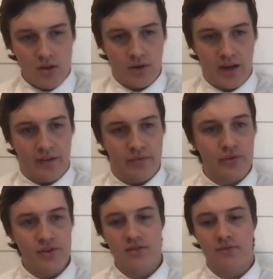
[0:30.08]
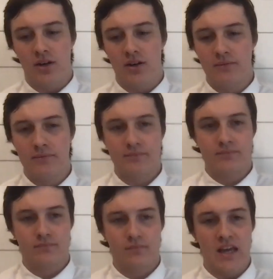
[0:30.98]
Okay, first of all,
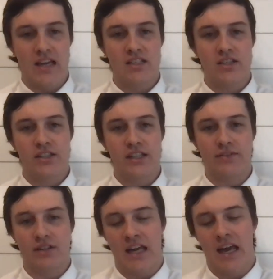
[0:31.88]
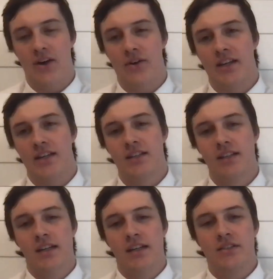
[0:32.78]
history of accounting.
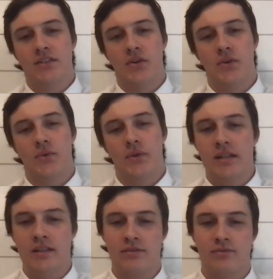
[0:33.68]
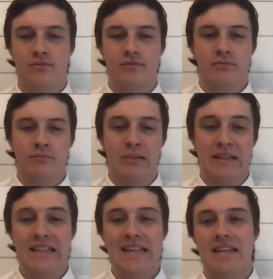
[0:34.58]
So it is
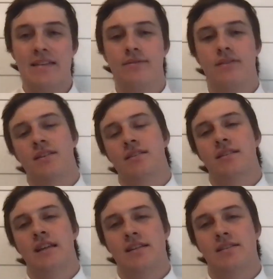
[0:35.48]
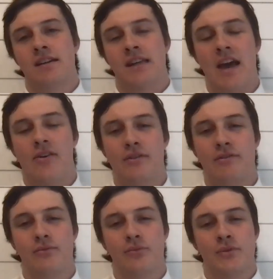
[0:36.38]
believed that
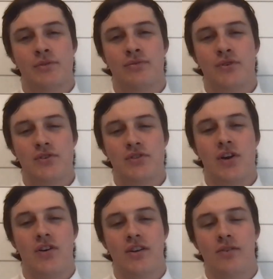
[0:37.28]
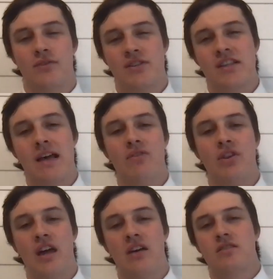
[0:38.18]
accounting was first started over
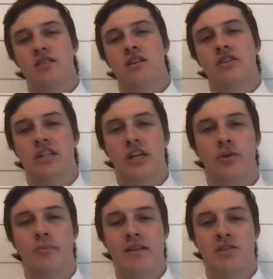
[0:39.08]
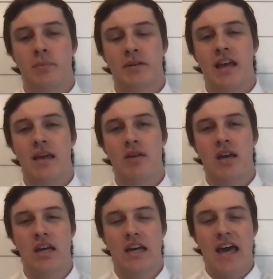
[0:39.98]
7,000 years ago in Mesopotamia.